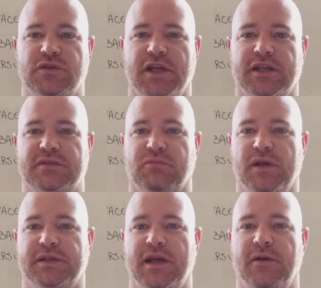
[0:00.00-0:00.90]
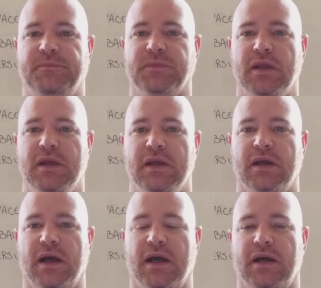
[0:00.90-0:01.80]
Hannah's breakdown.
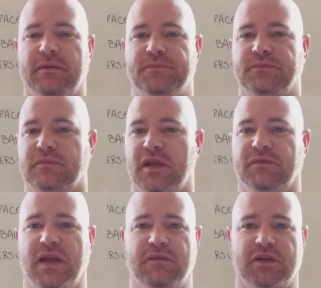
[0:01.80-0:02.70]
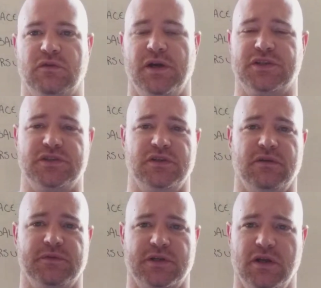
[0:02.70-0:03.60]
If you have any questions, you
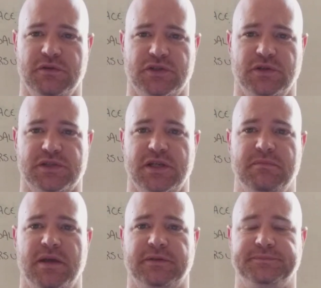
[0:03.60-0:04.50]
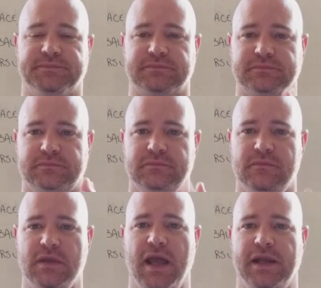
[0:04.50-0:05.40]
can always shoot us an email
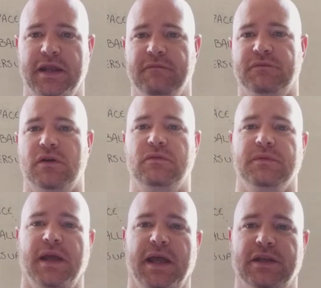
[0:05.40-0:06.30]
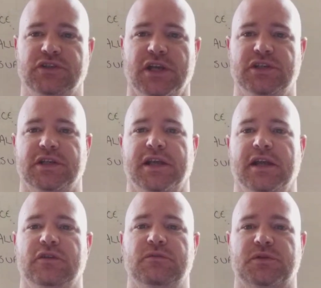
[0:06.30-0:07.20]
at
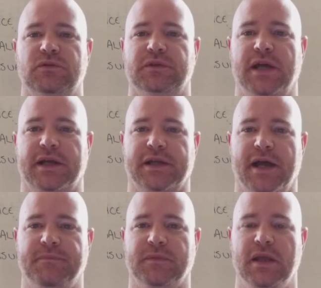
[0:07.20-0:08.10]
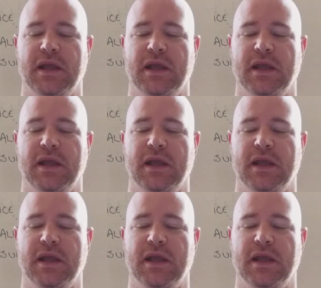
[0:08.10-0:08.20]
info@jjkandhoopschool.com.